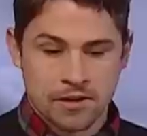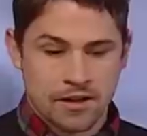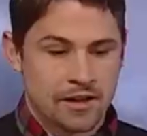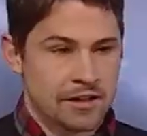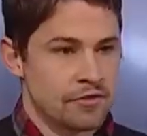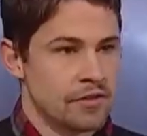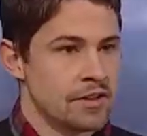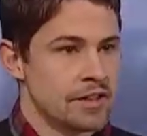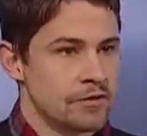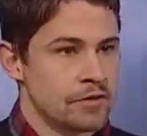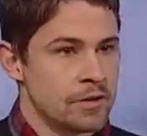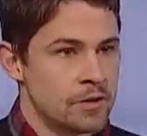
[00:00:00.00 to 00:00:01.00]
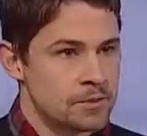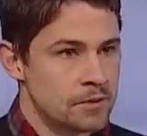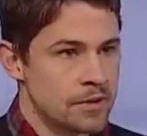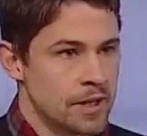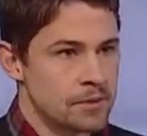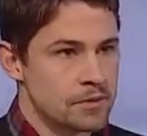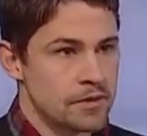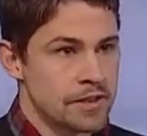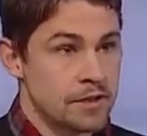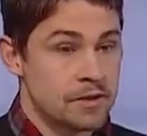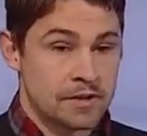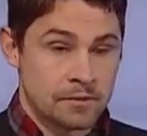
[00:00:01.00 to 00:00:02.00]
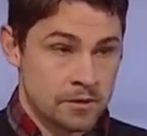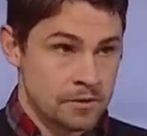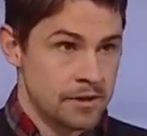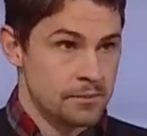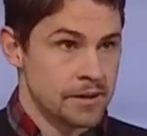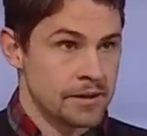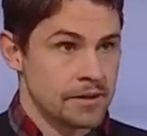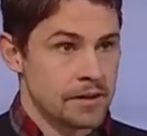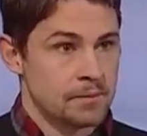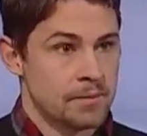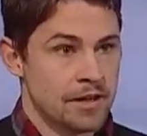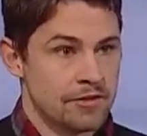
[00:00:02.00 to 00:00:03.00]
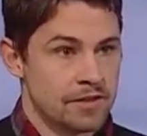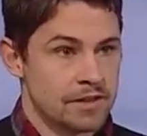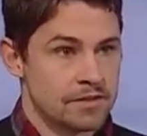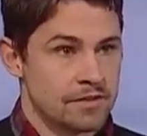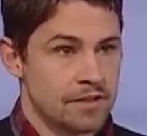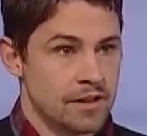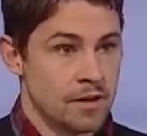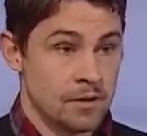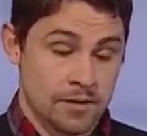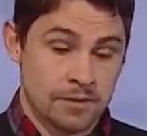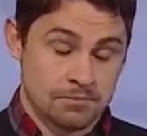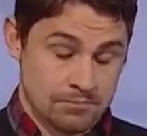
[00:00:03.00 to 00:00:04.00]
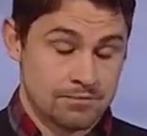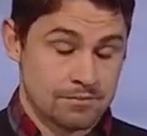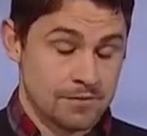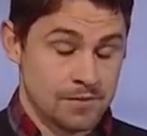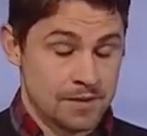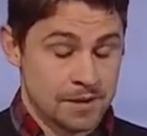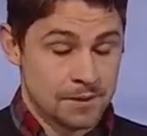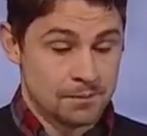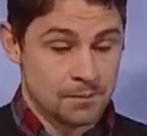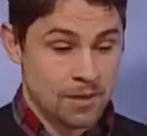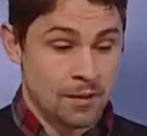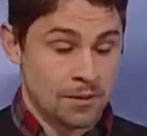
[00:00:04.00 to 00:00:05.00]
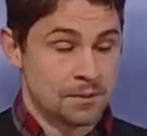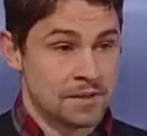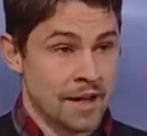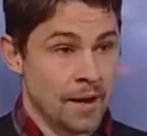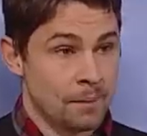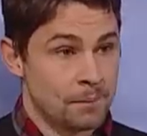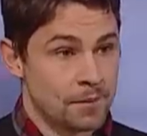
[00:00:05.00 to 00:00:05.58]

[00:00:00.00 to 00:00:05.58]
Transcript: been cutting funding for those programs mm. for years and we're reaping the benefits of it, or the, the problem sure. now.